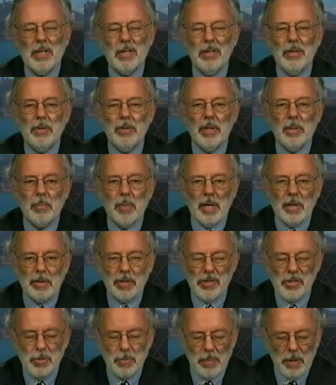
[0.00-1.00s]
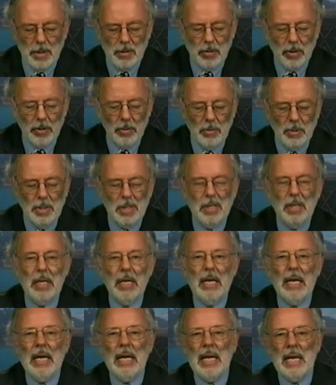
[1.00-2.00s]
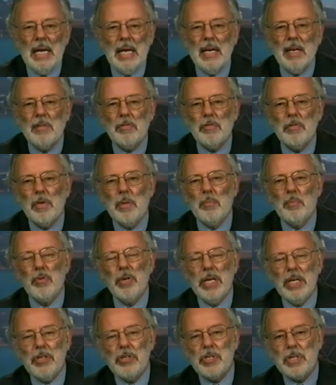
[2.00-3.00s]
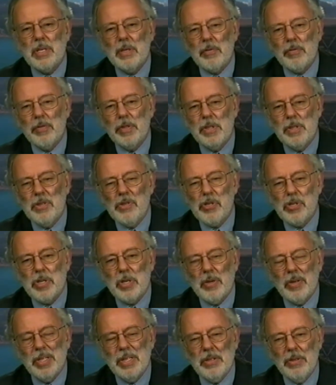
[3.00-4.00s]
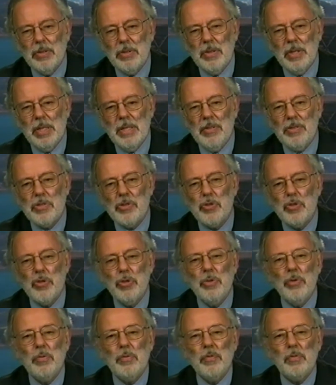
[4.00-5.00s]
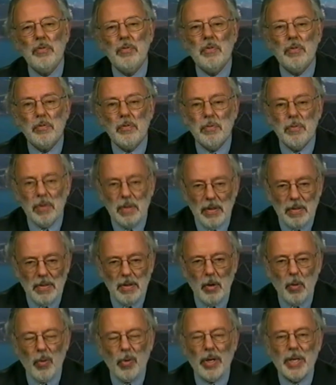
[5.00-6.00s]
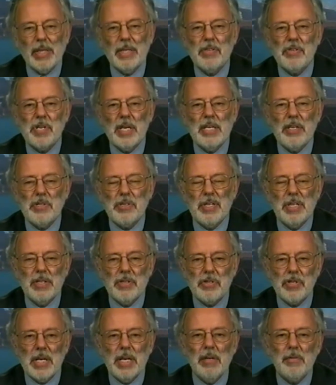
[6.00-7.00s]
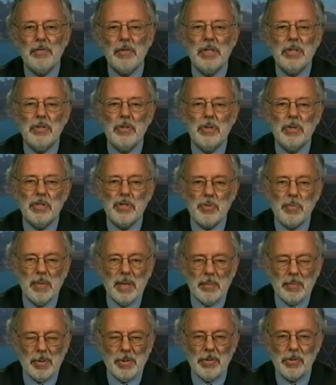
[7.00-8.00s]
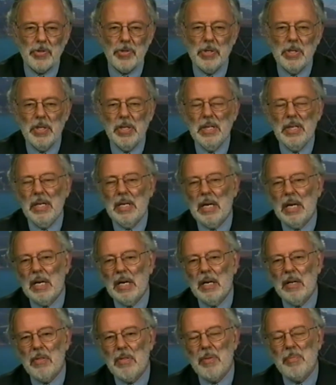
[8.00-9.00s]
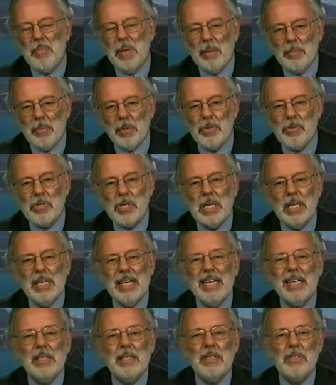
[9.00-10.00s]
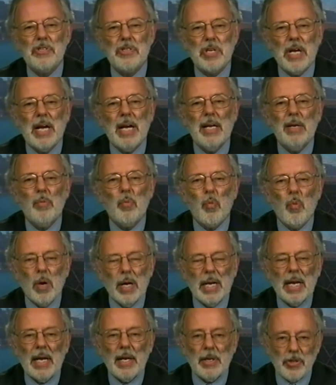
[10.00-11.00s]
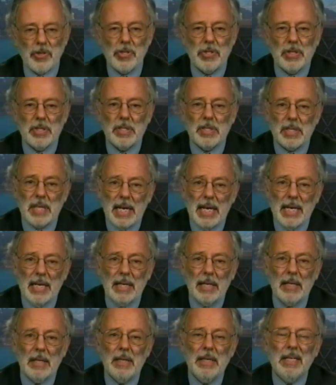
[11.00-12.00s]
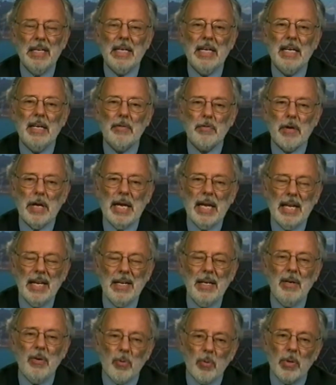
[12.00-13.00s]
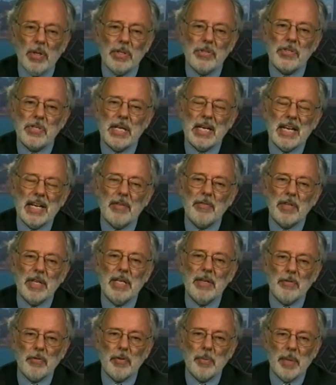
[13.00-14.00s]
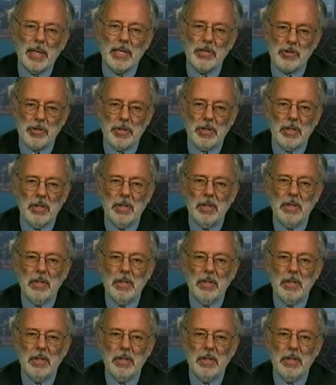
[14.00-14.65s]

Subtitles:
including Mary Shapiro, have breached their fiduciary duties to the organization itself and to its members. The members can then decide what action to take, if any, once they have the information.